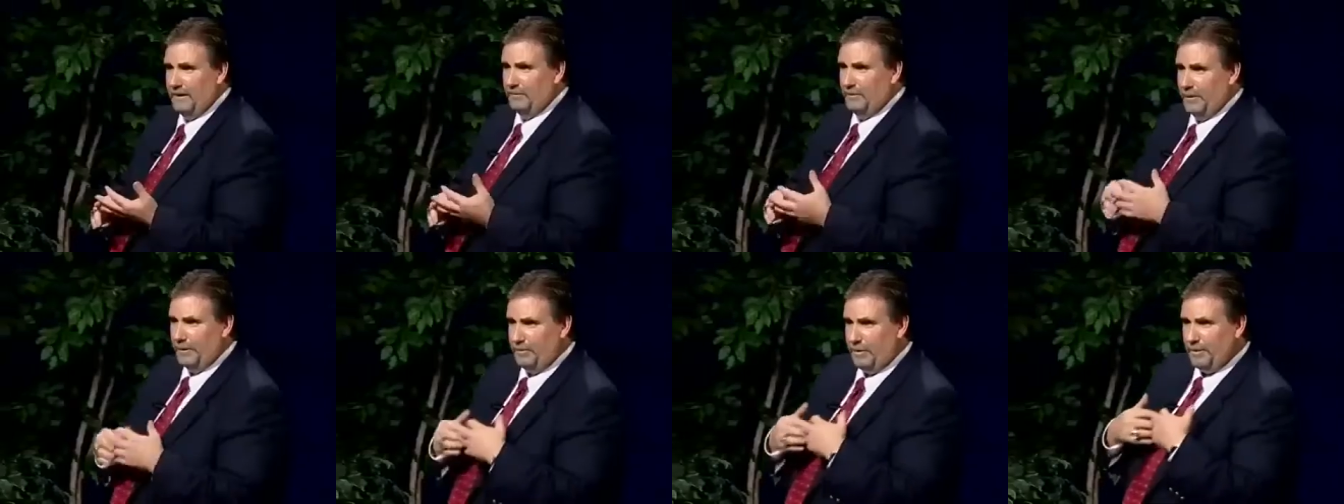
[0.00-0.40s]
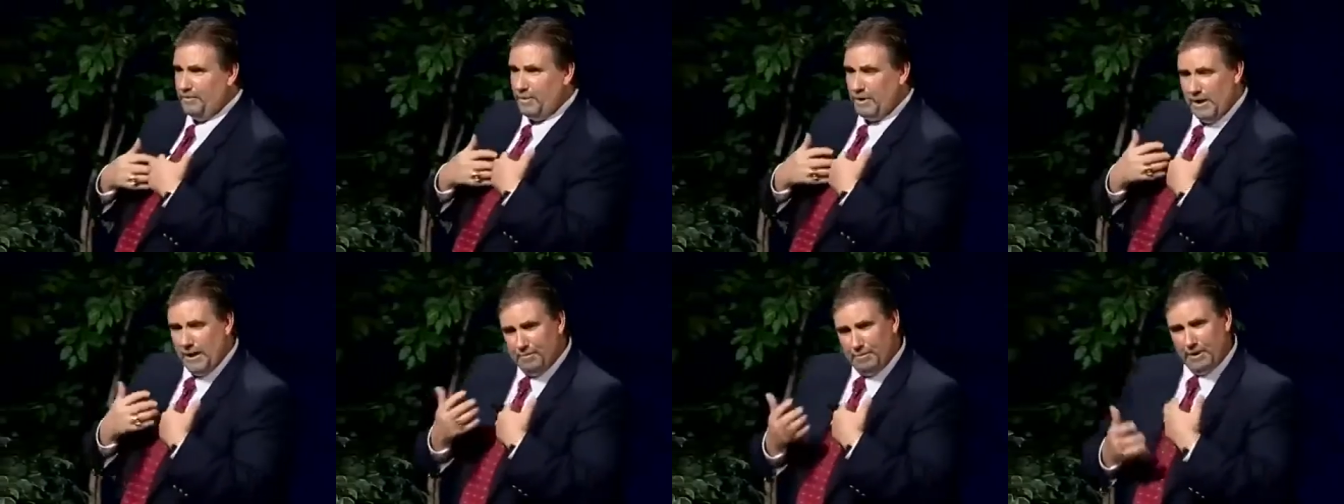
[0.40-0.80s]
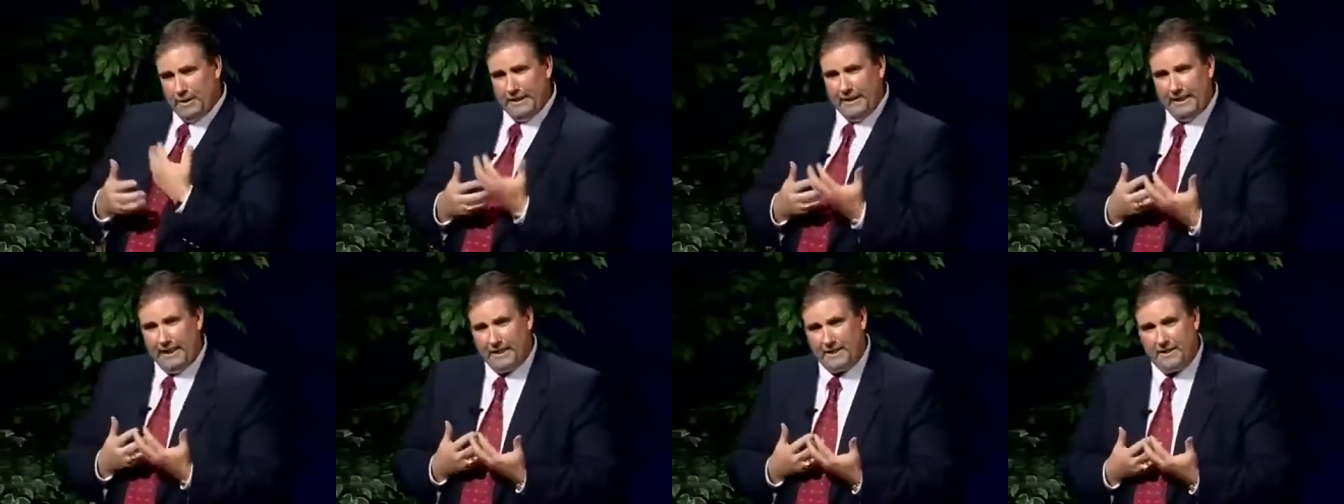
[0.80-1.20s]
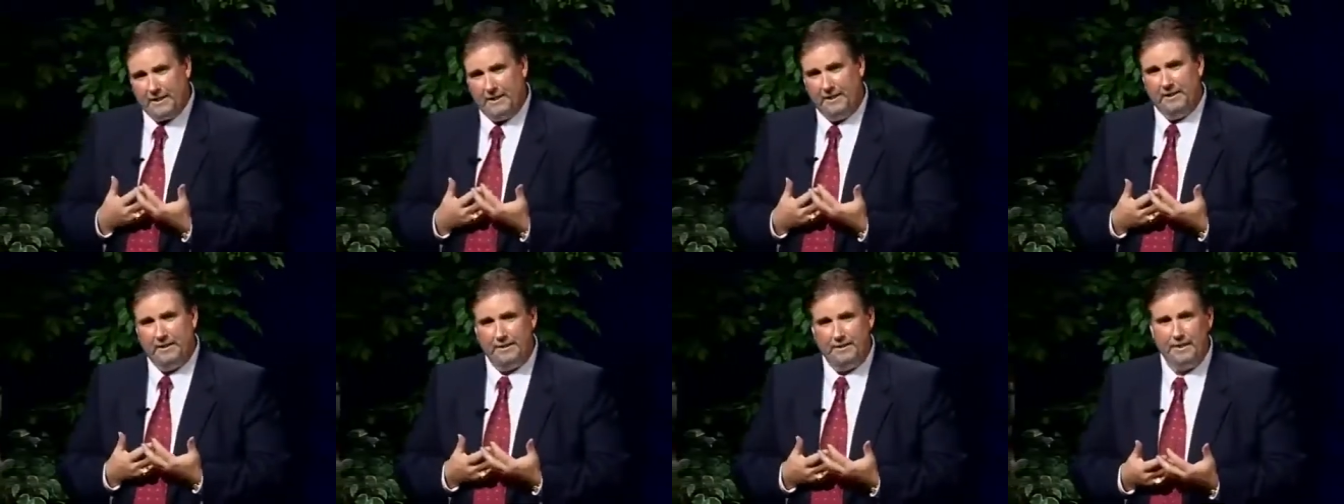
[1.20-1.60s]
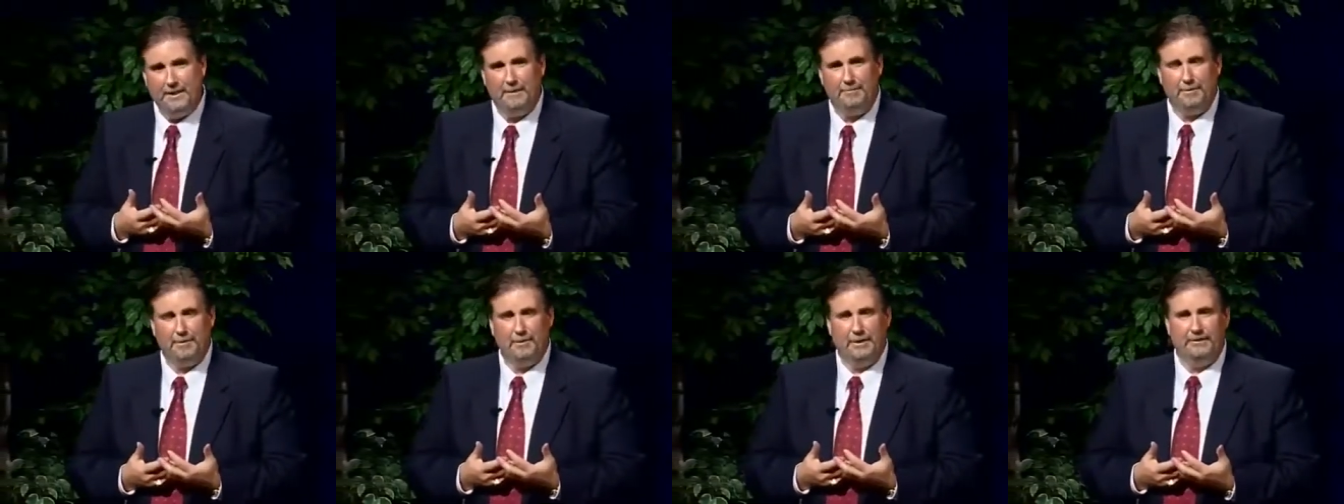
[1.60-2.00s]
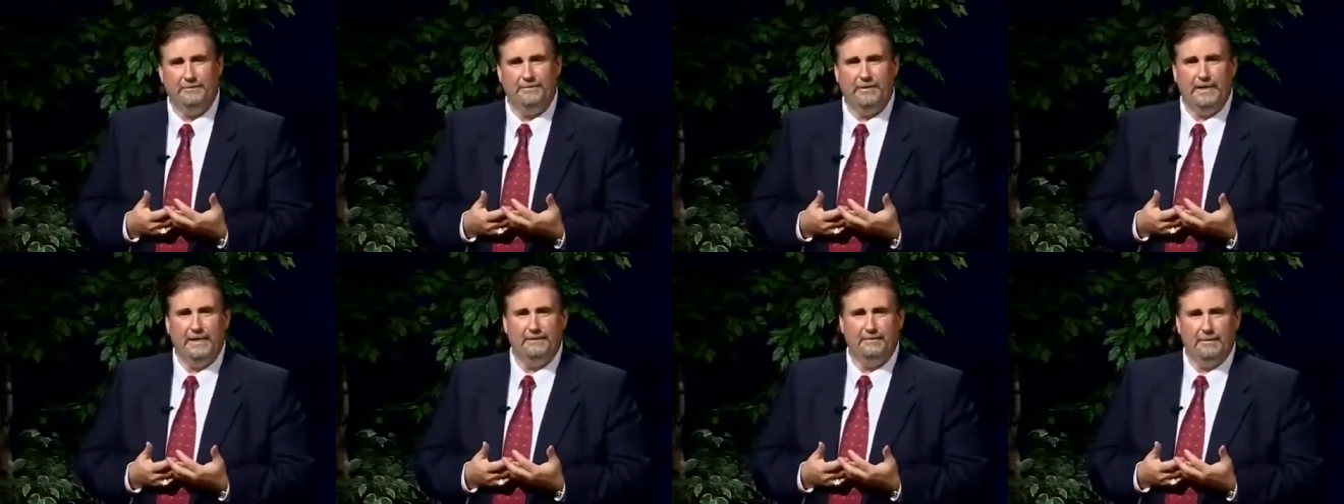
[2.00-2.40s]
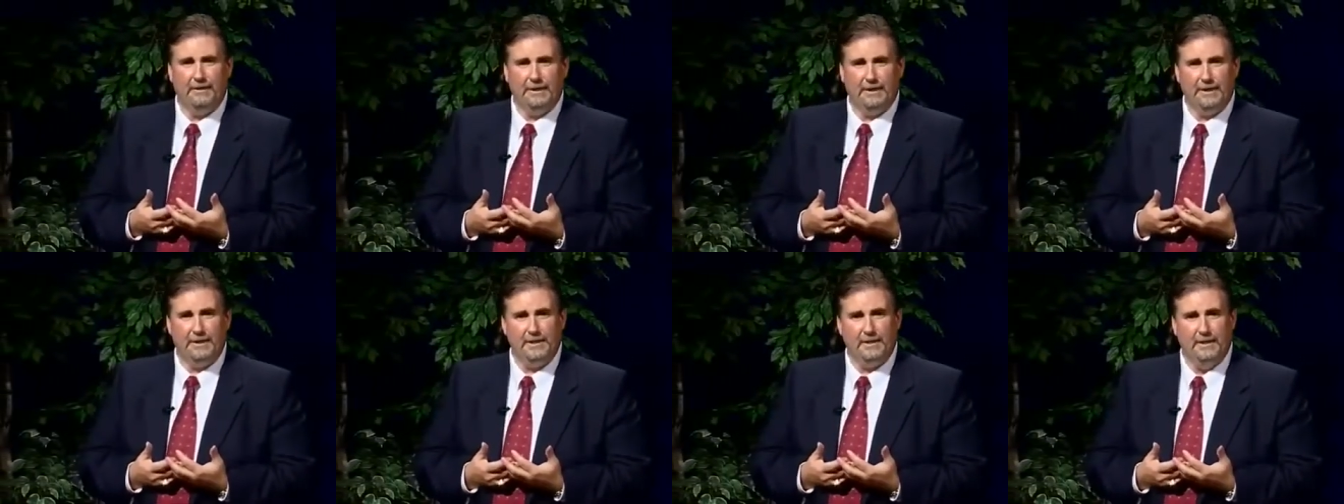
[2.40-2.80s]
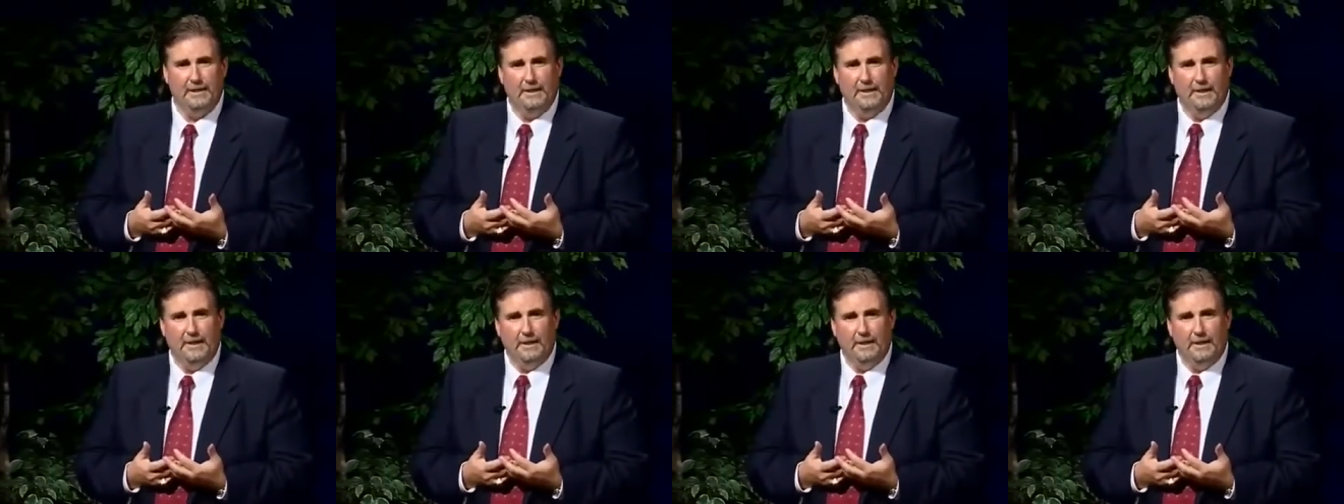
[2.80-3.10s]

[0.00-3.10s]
when we properly execute a top 25 list,